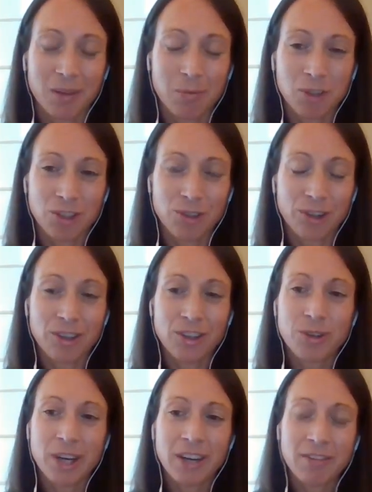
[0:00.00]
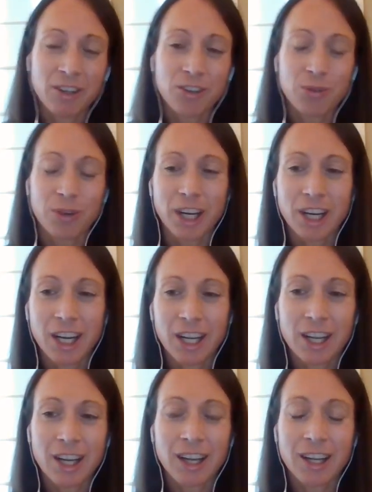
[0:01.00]
I'm doing the New Haven
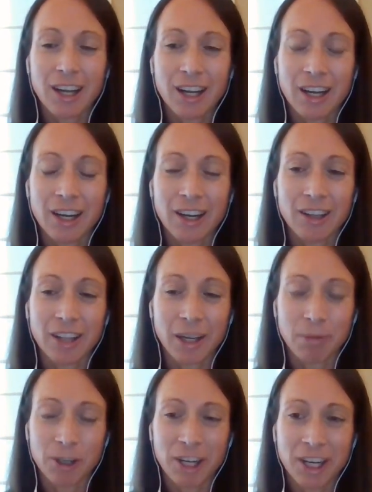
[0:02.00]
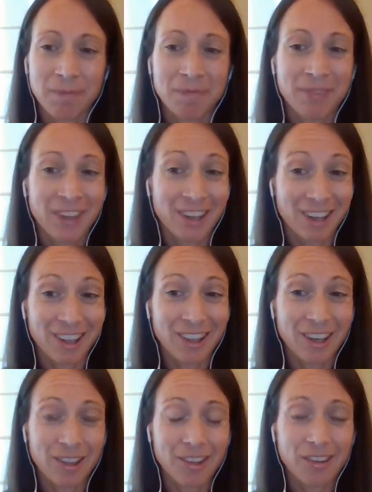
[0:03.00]
20K Labor Day, and I
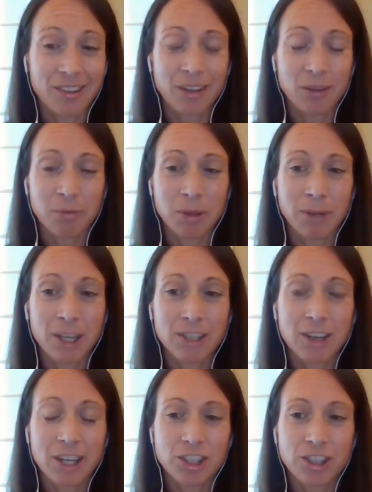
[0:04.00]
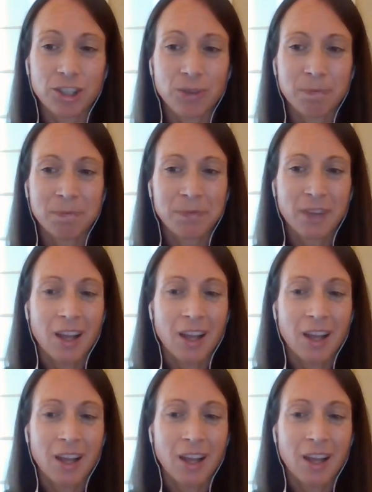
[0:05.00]
think this is going to be my race shoe.